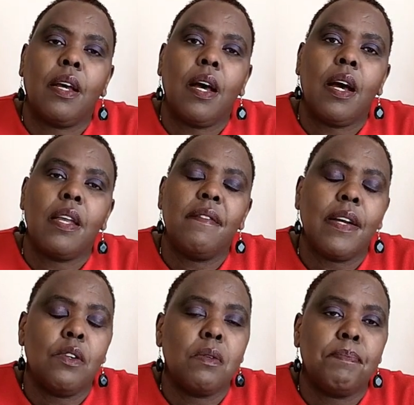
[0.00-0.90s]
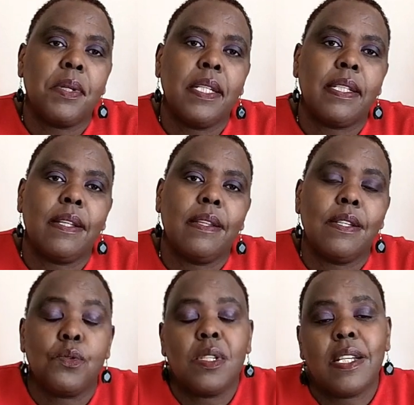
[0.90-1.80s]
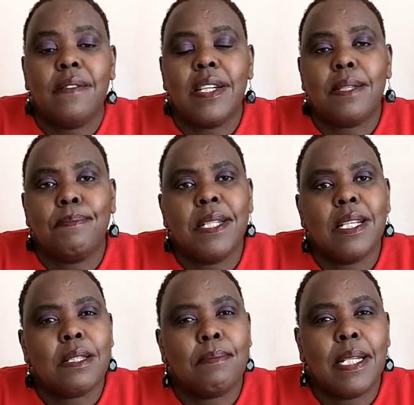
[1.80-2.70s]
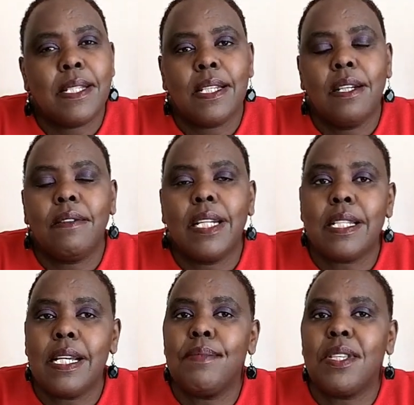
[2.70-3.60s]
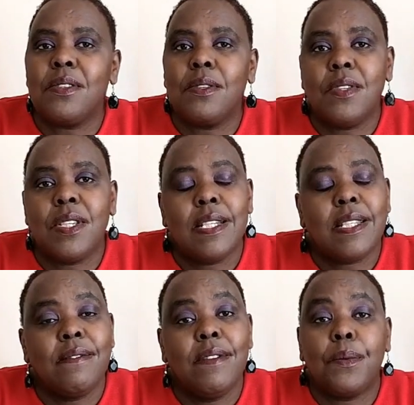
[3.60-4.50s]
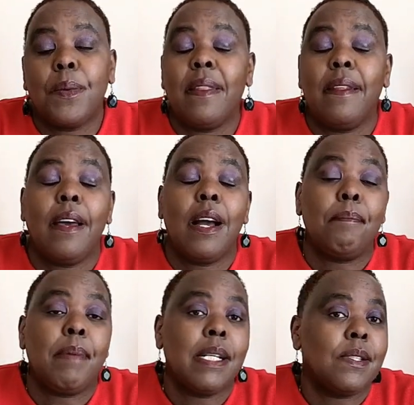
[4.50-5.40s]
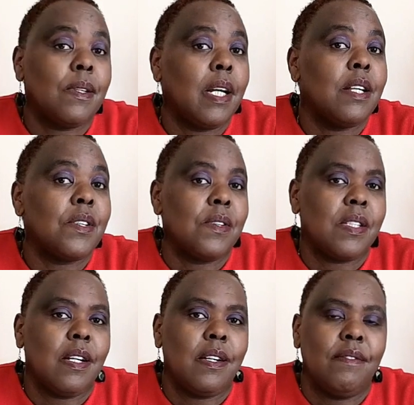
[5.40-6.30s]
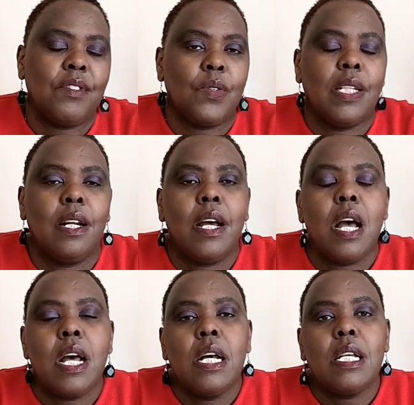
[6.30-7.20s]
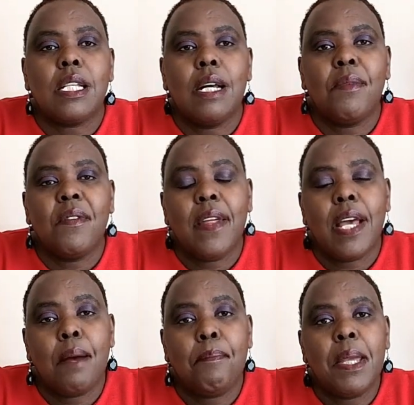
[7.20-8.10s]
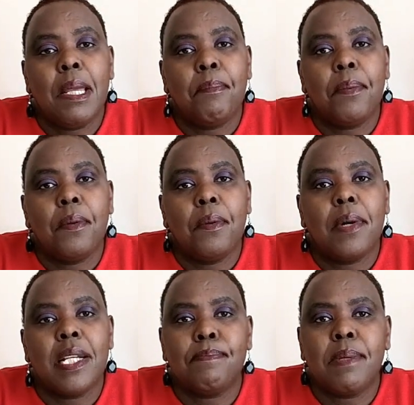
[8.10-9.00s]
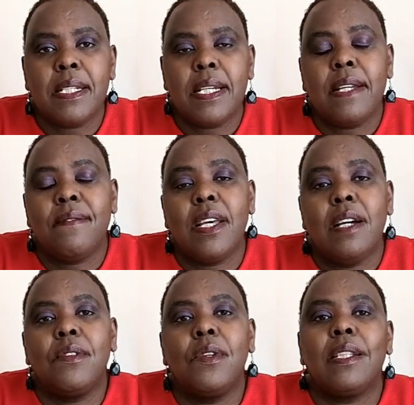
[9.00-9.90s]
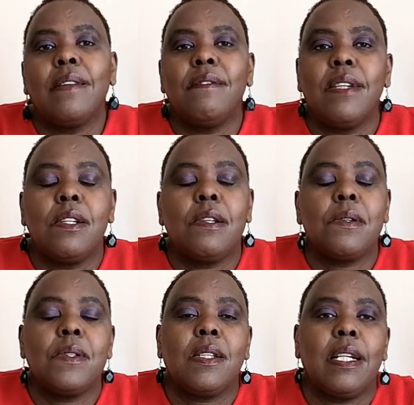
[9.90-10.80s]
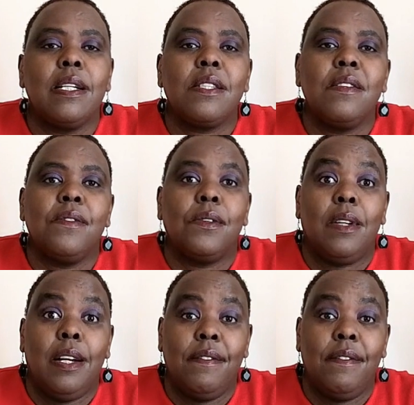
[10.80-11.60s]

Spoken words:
if I could point at this, what I've experienced myself, at times it's not just even when the young person has lost a loved one. Some of the young people, especially if they have got a very close relative or